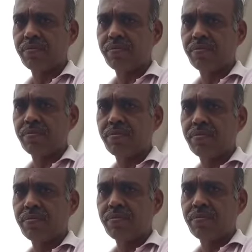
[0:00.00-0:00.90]

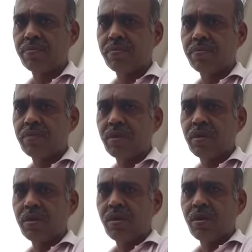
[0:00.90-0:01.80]

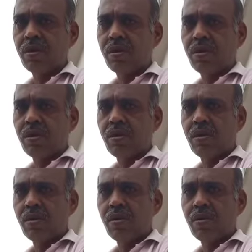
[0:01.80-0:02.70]
Nobody speaks.